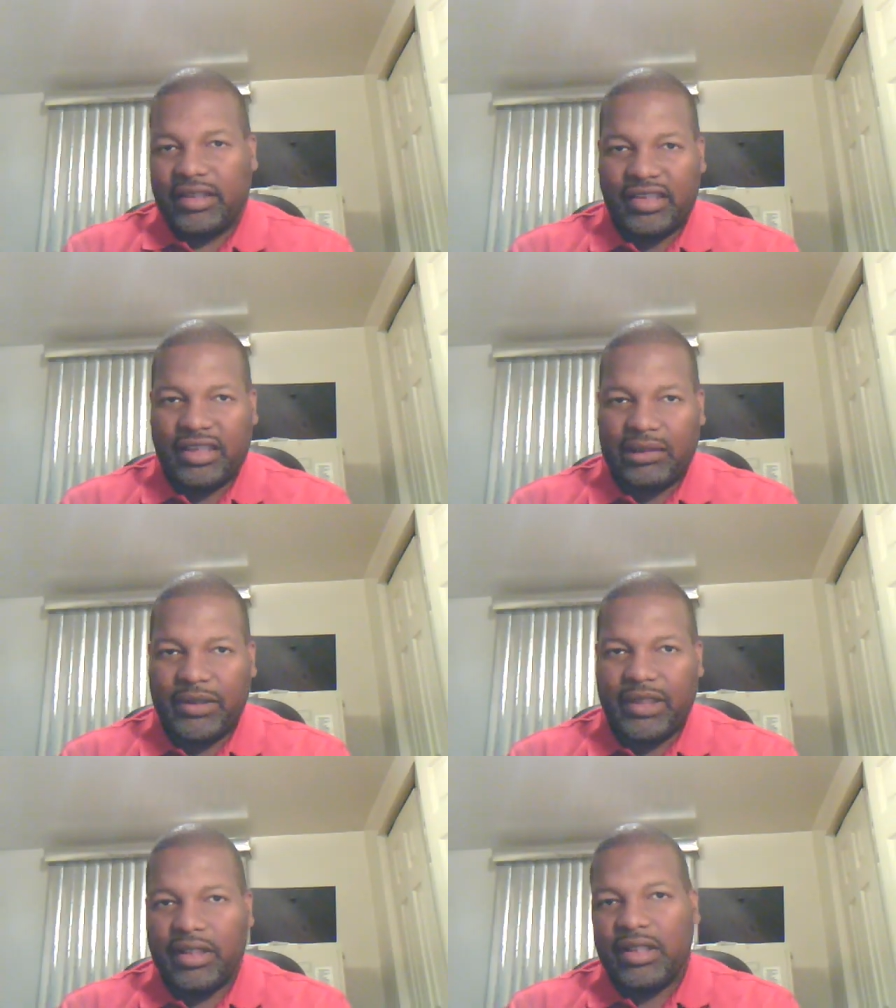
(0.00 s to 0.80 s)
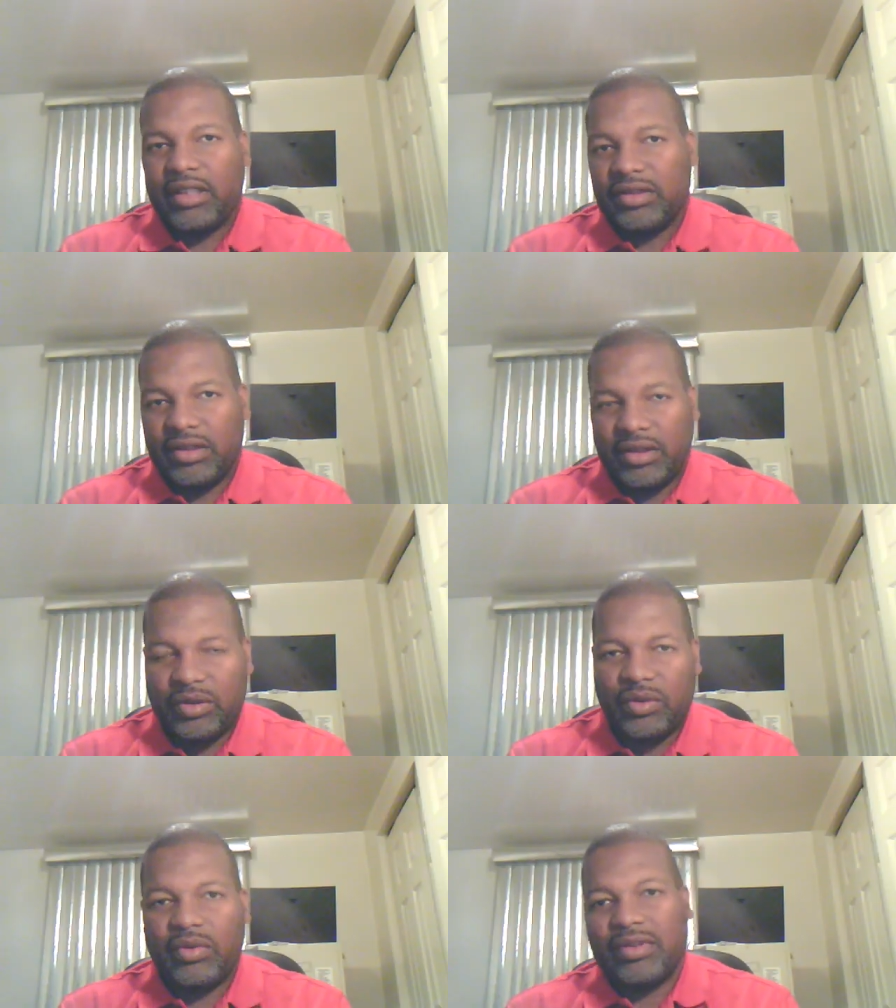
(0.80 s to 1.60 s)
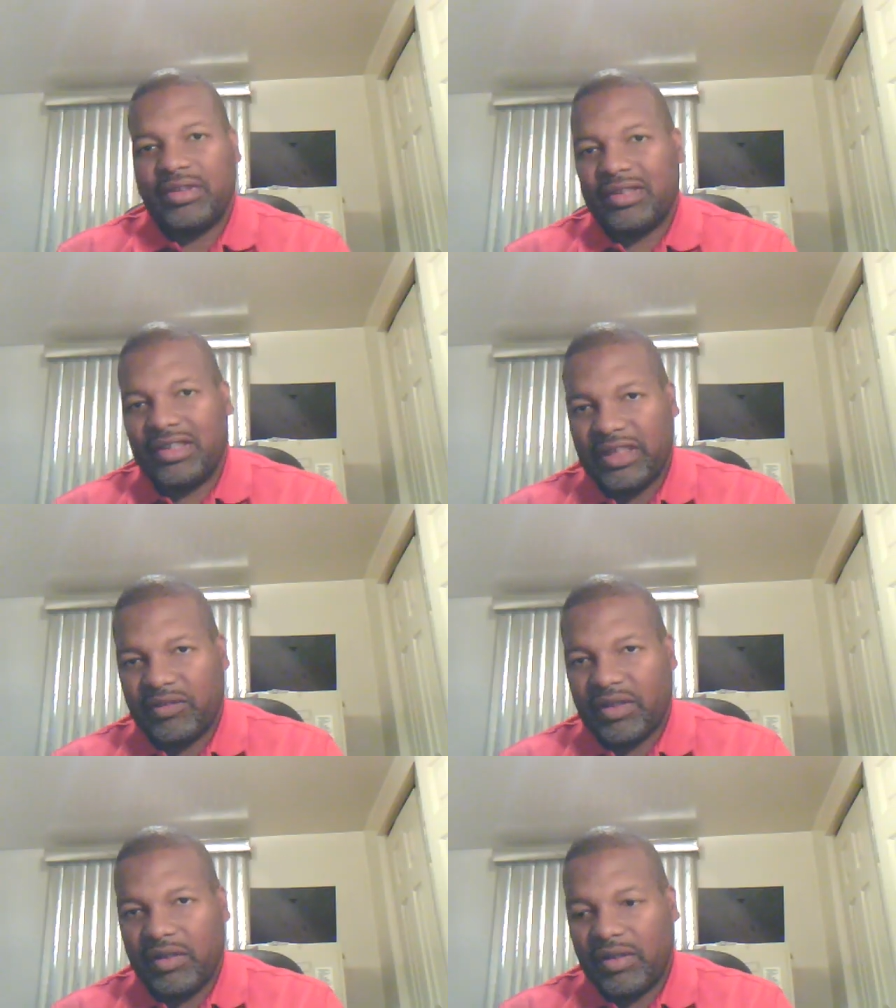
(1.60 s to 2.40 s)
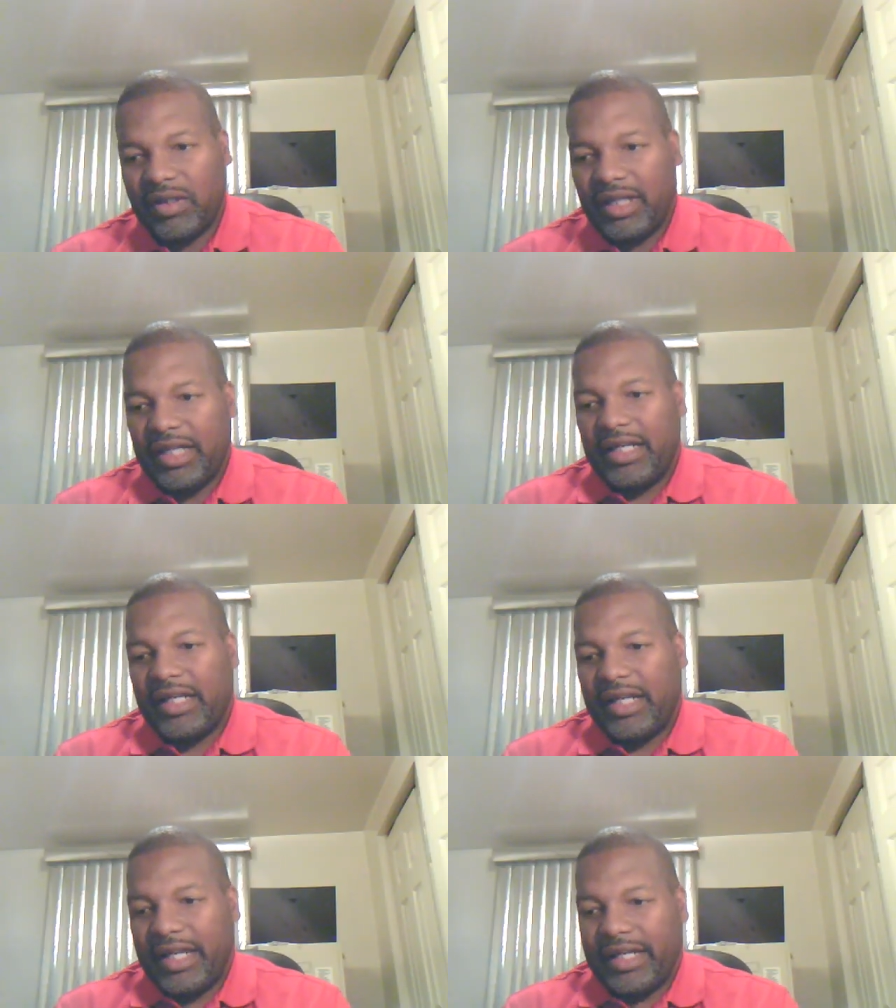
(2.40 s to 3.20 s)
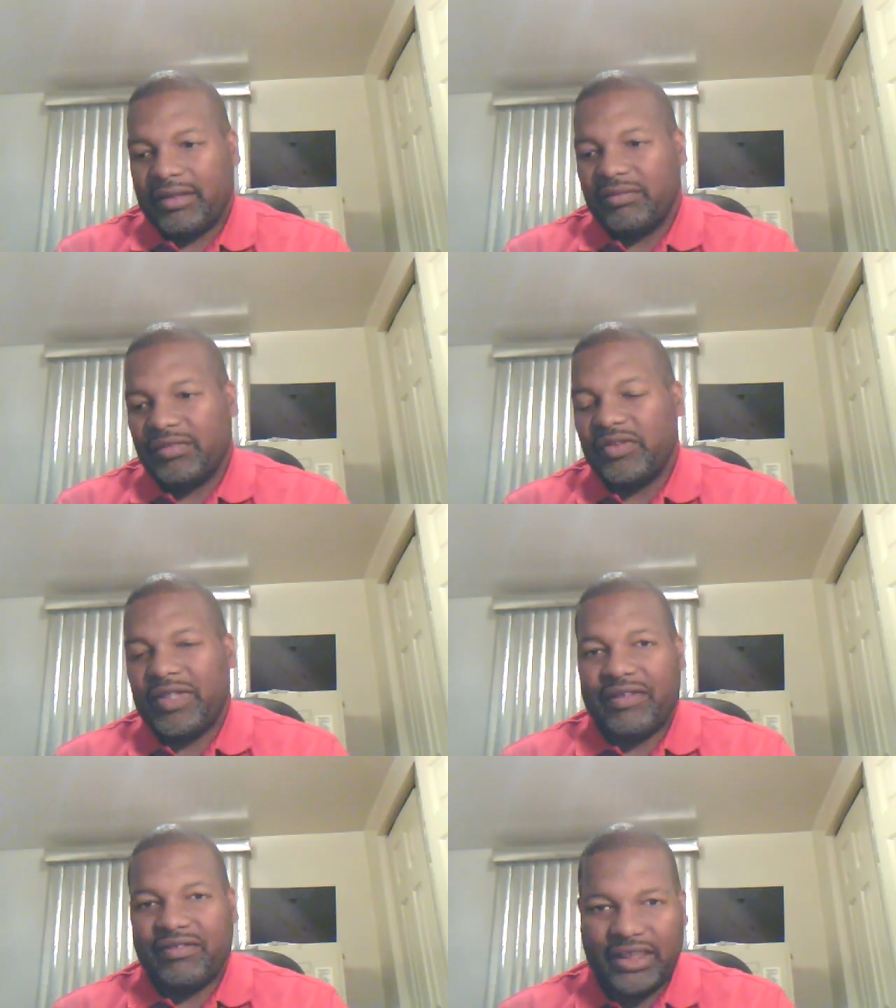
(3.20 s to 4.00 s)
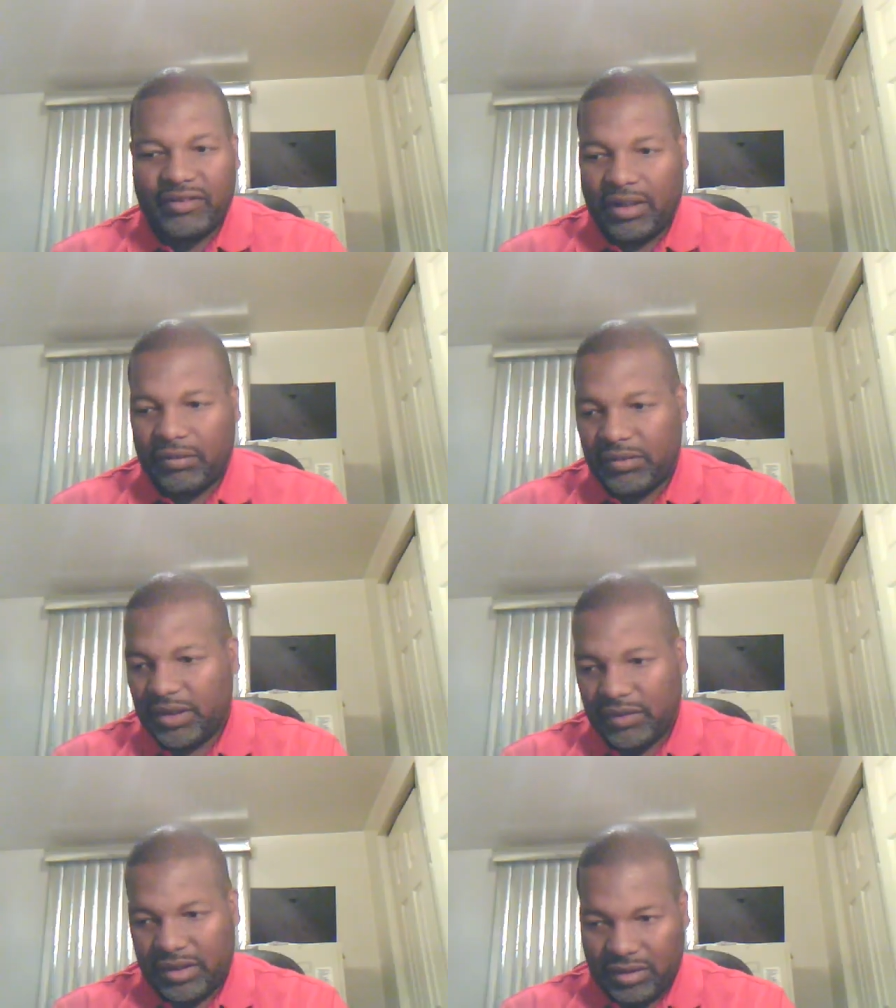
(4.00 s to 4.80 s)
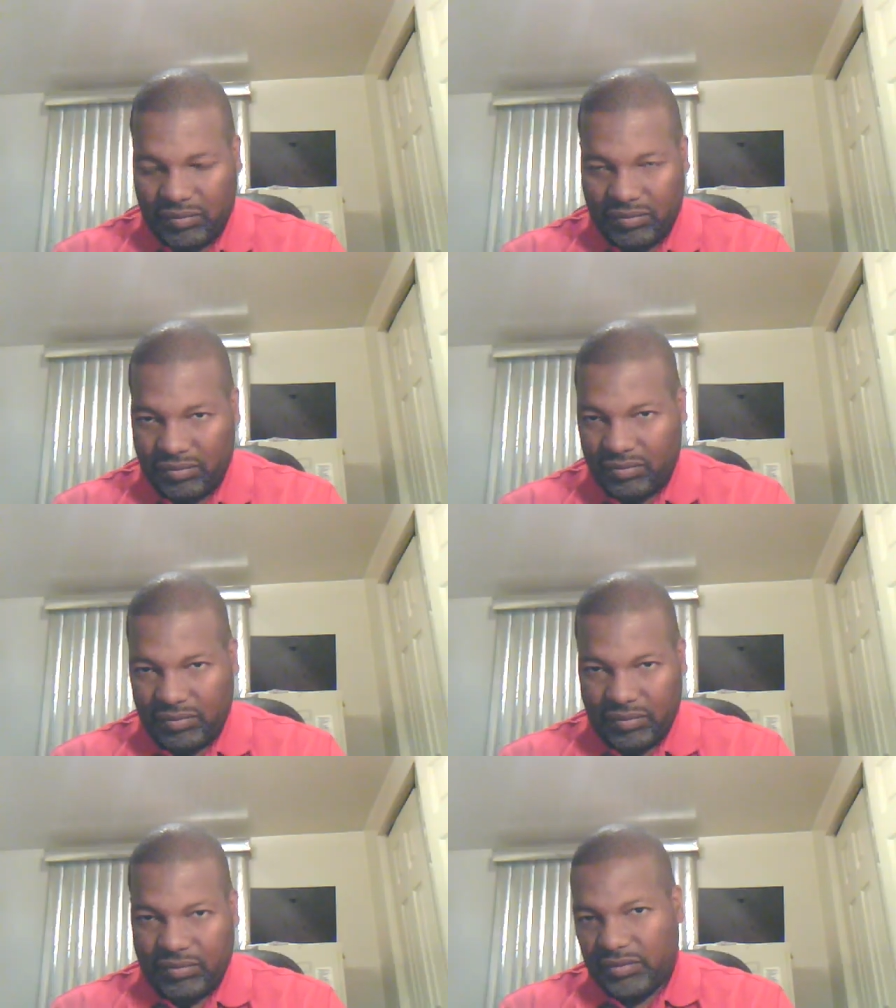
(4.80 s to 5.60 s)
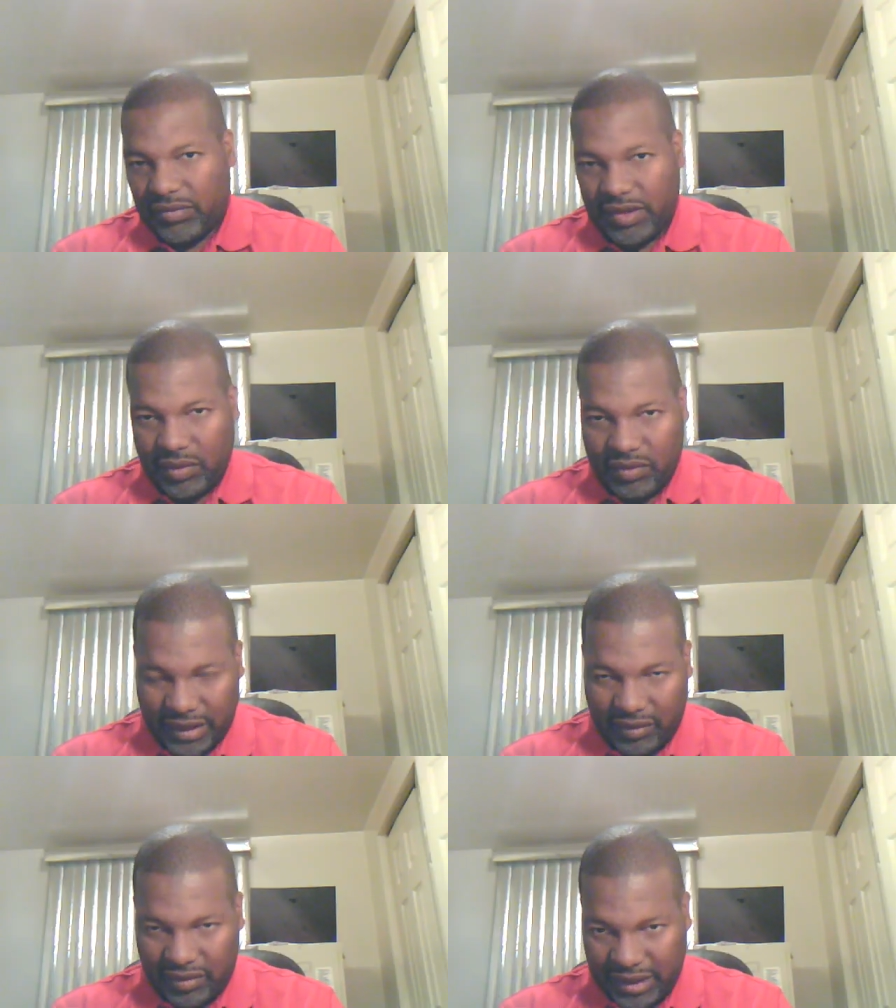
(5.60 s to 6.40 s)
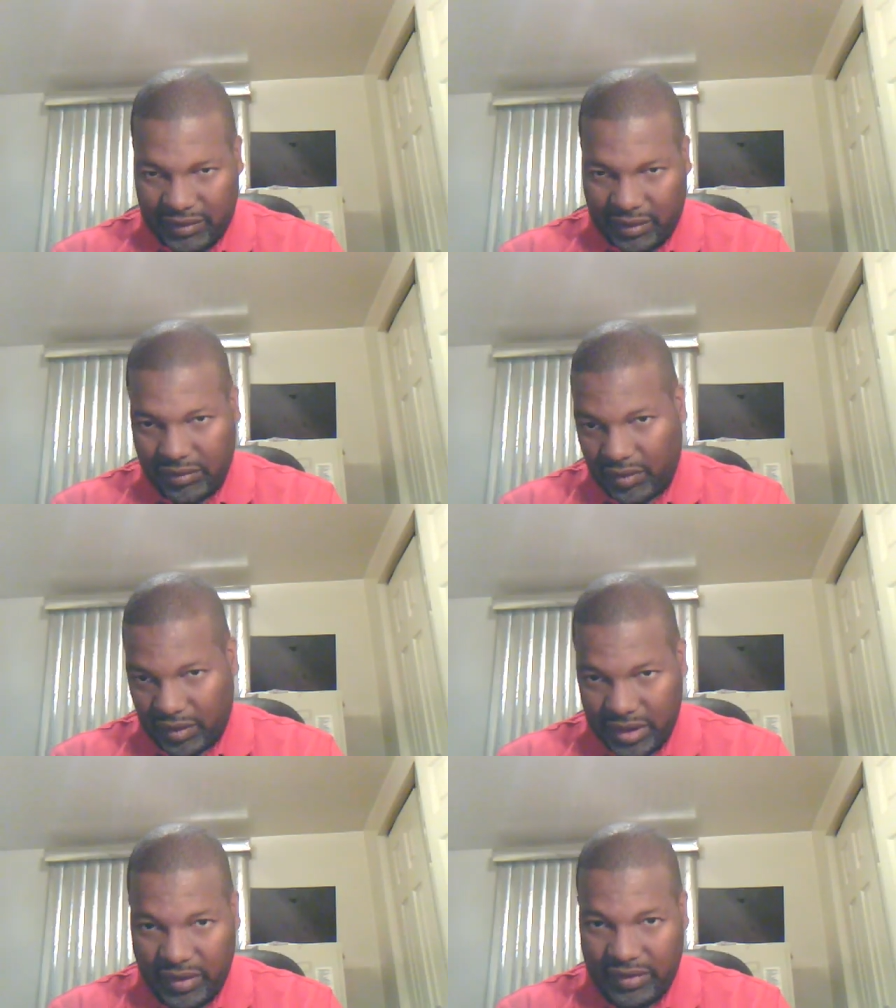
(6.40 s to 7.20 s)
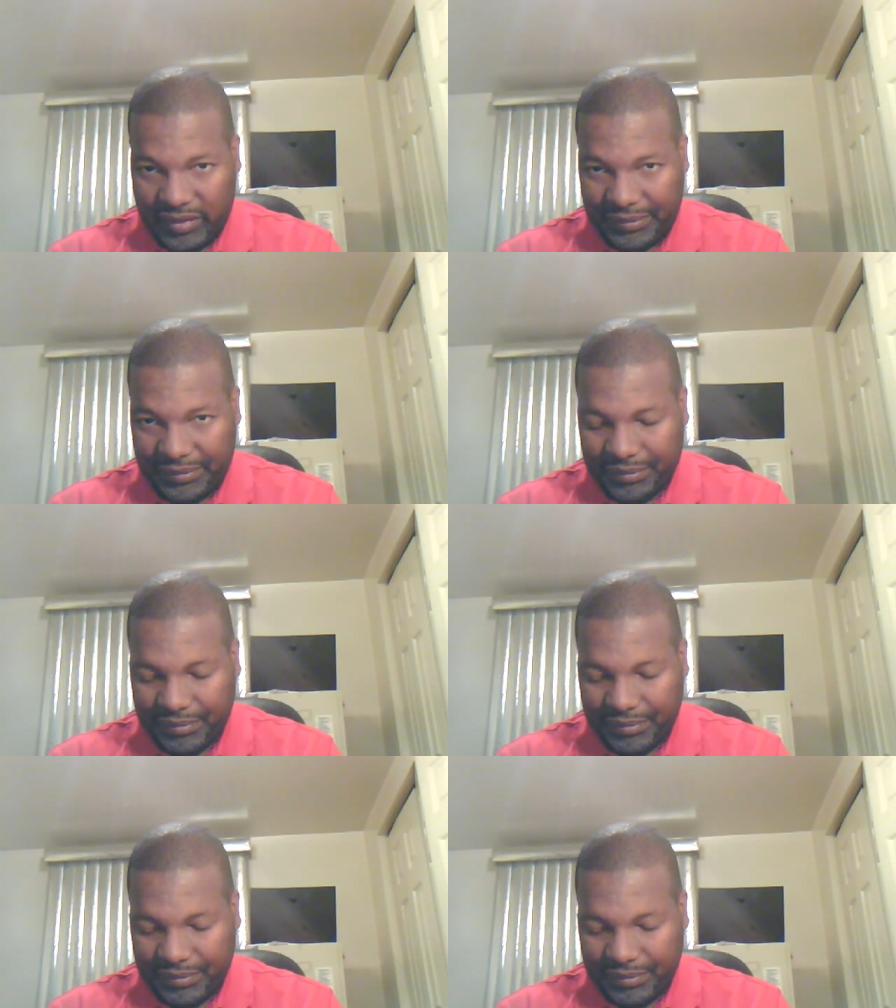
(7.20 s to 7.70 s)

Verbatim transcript: So that's going to be 2, 0, and you have 0. So it's just 200 0, or 200.